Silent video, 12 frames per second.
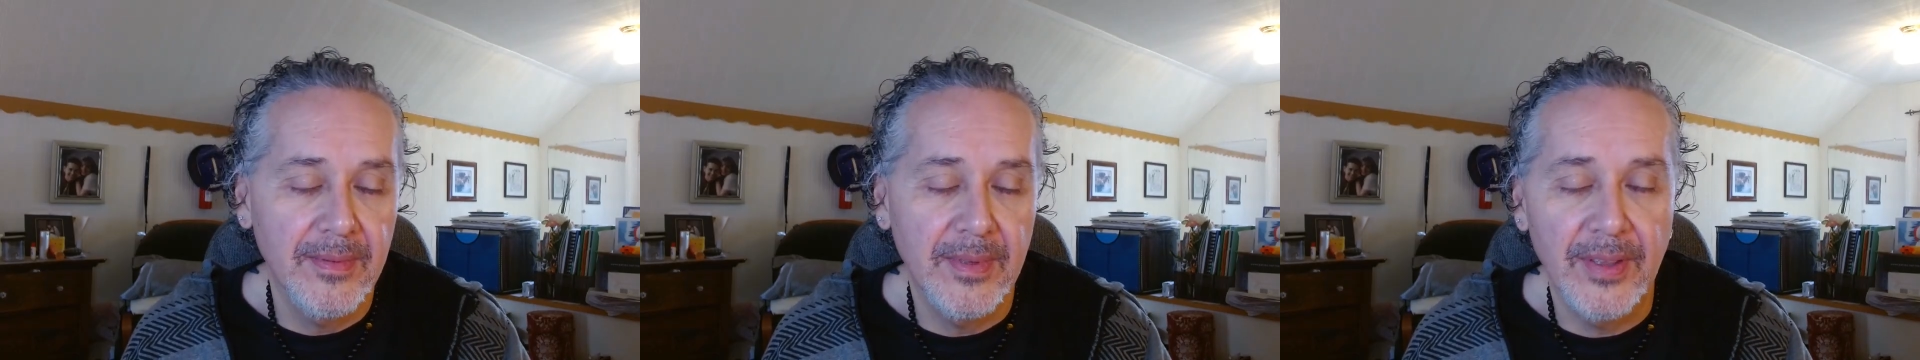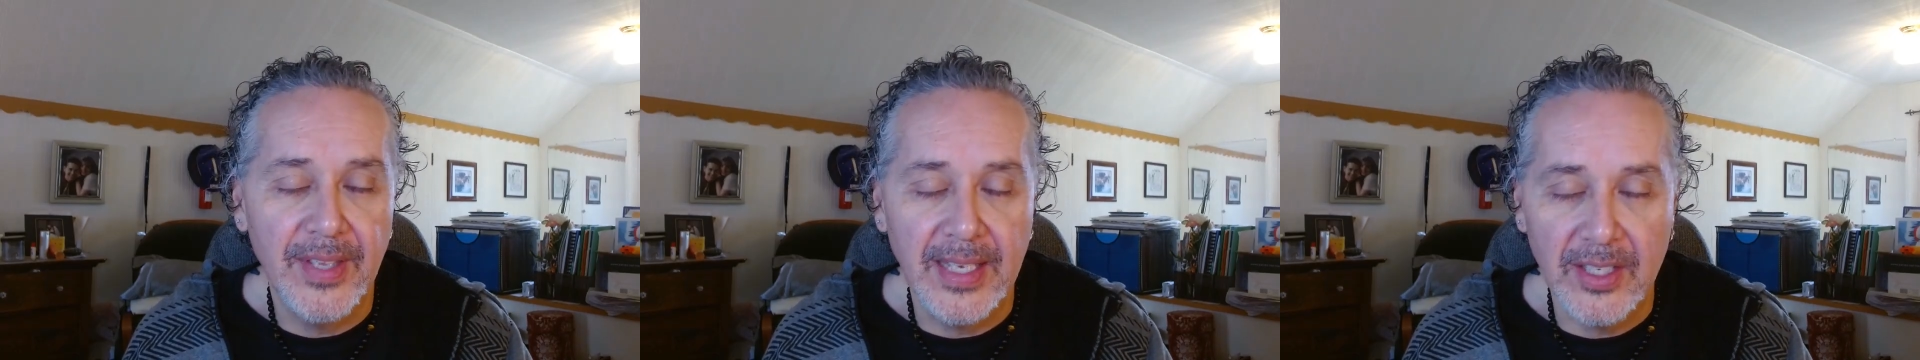
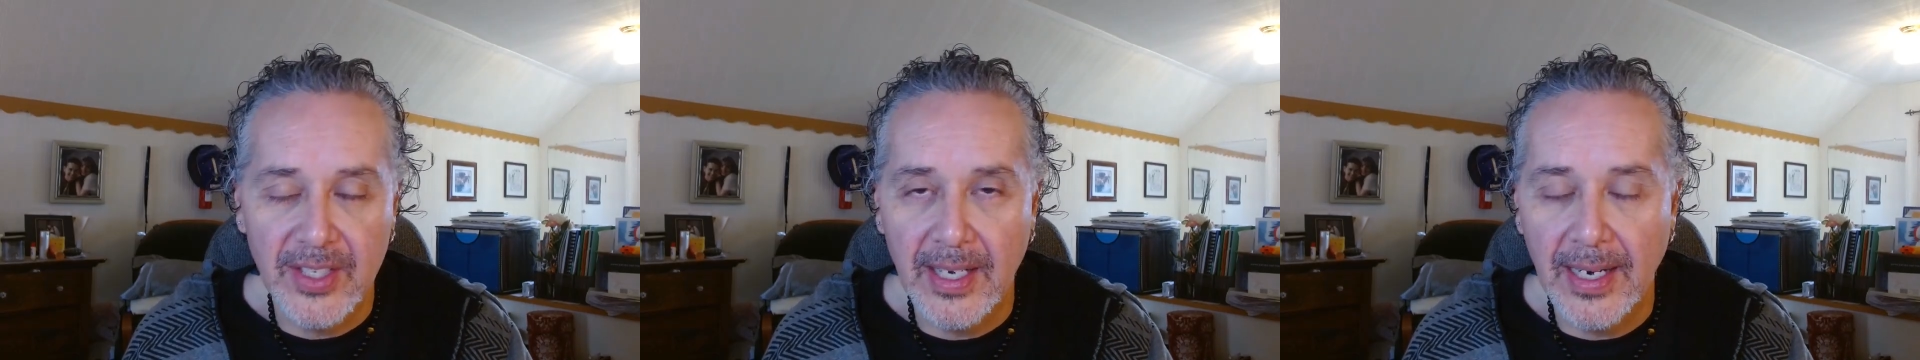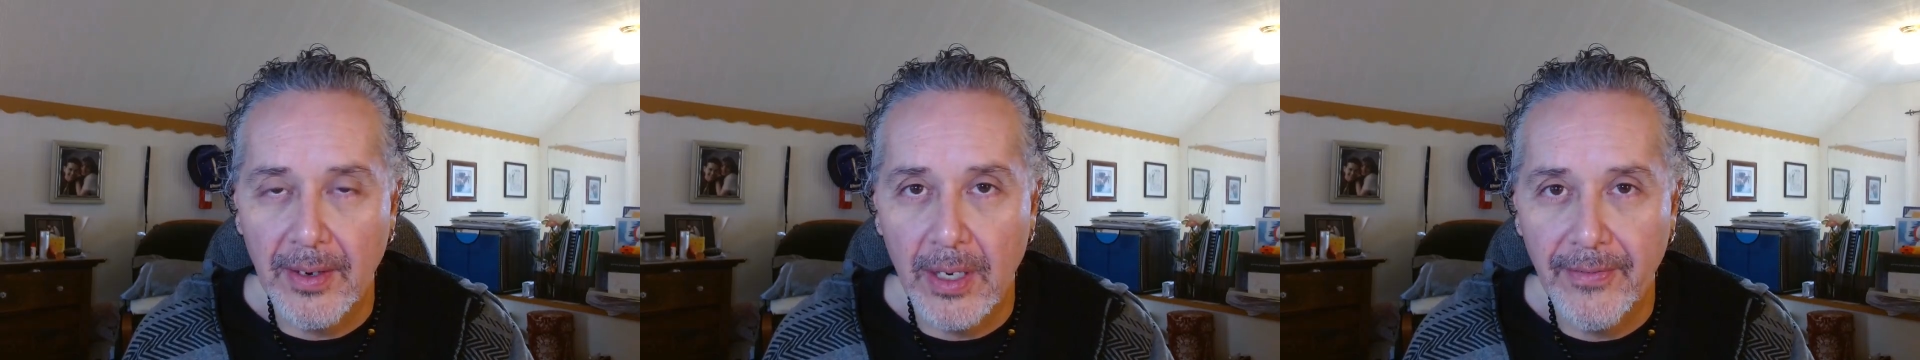the things that
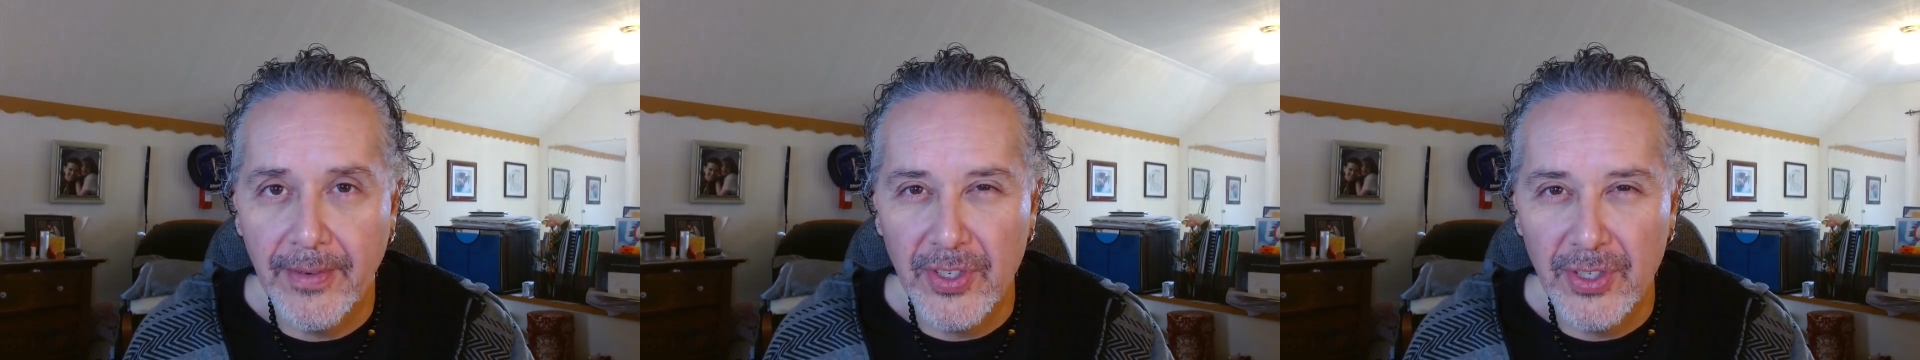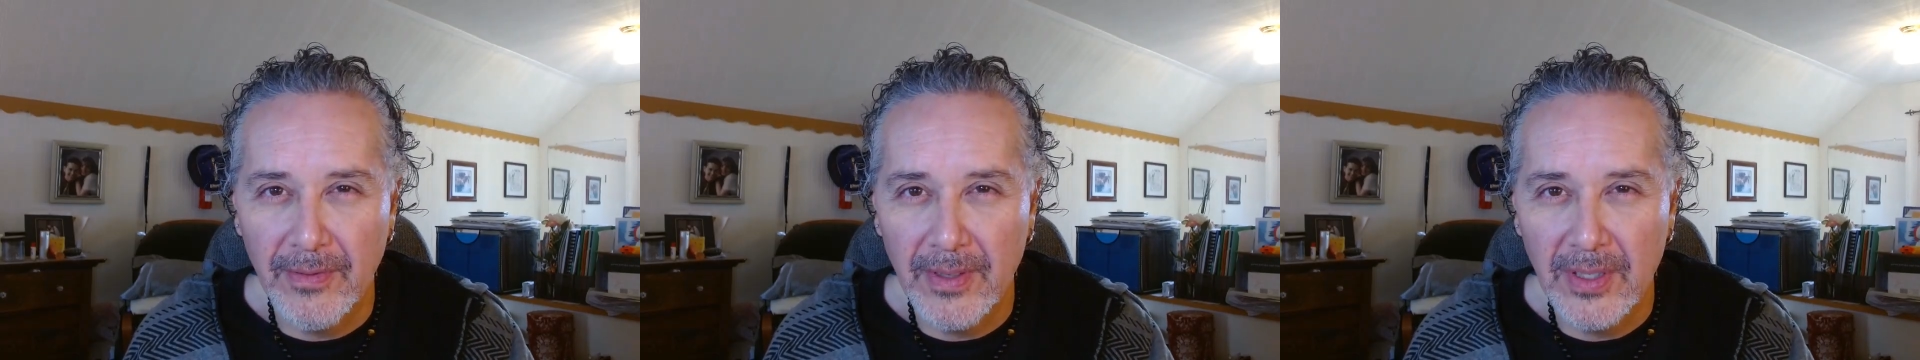I offer
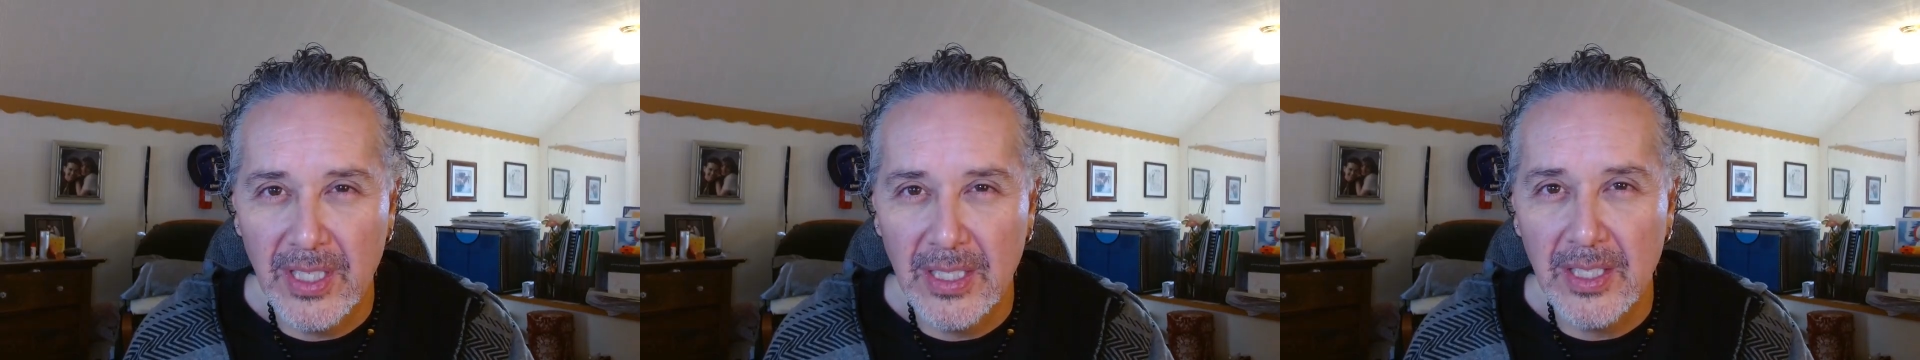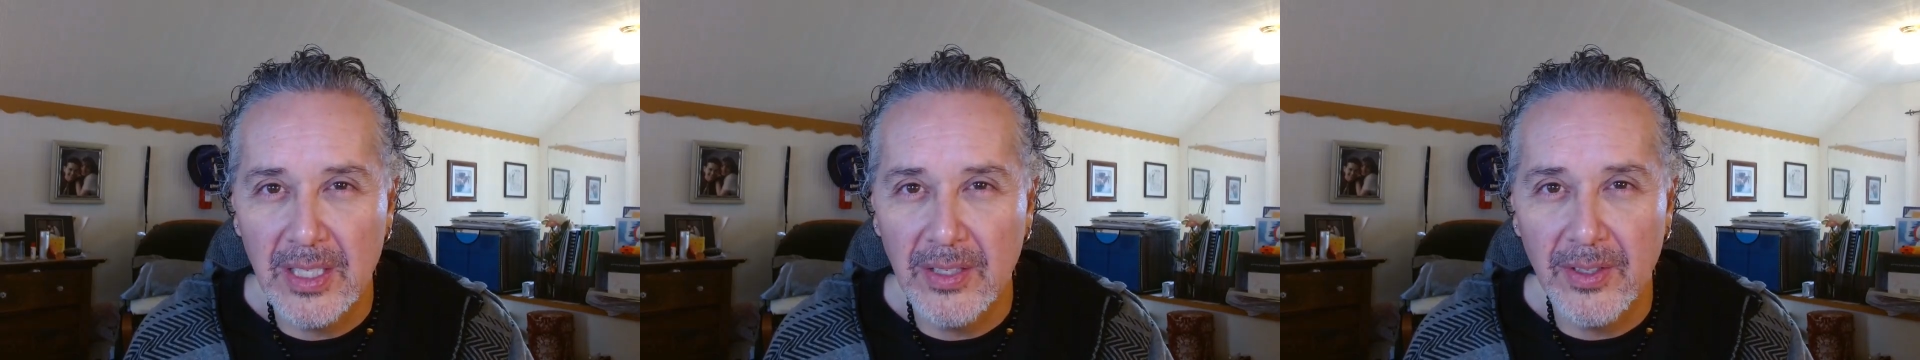
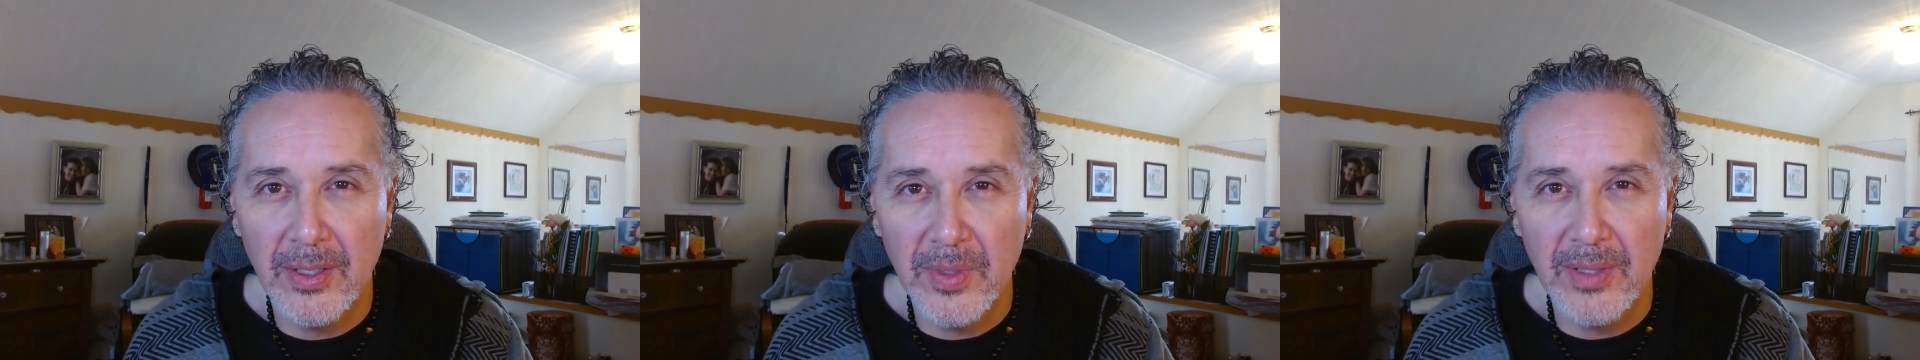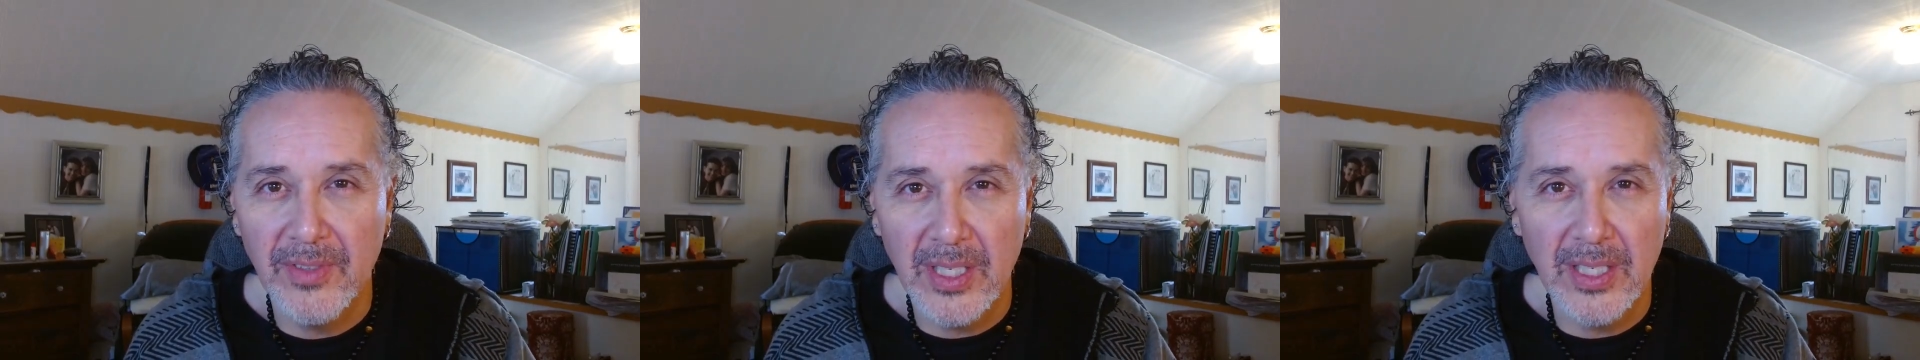services in
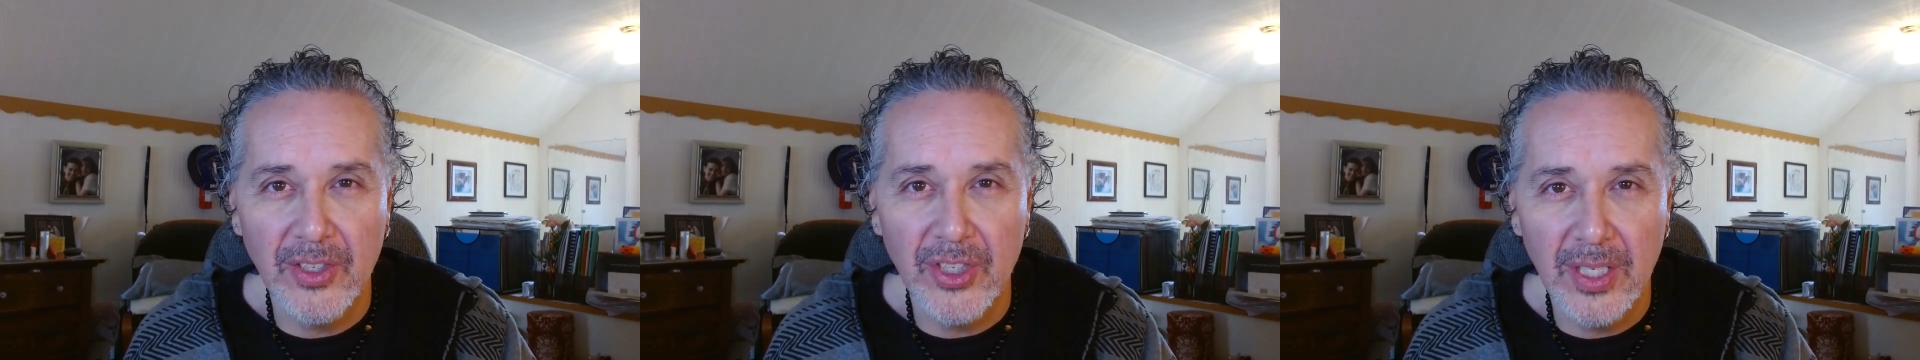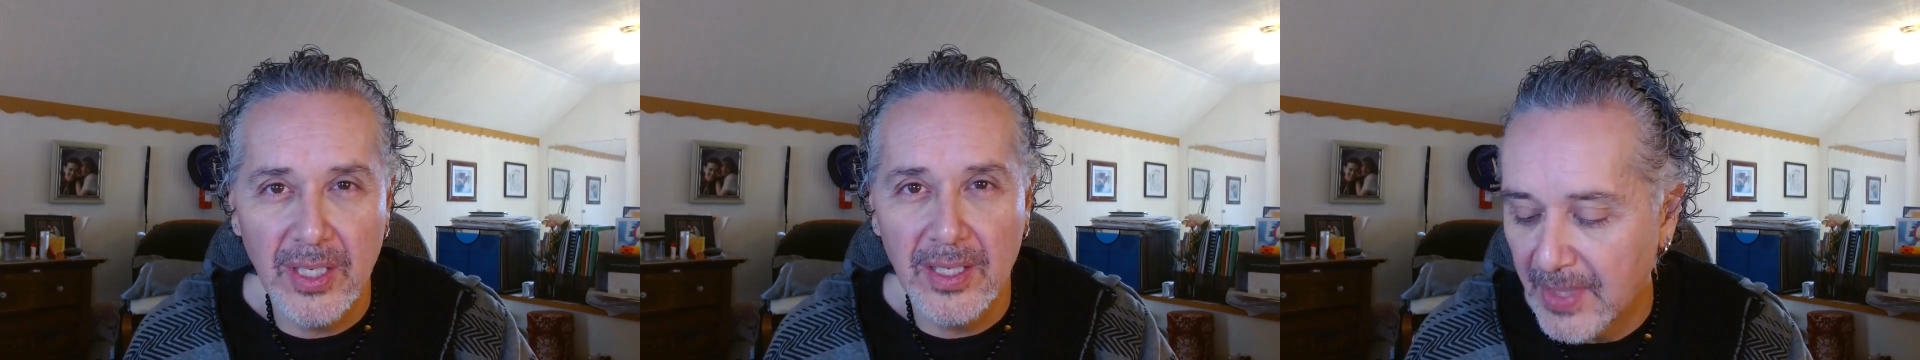terms of teaching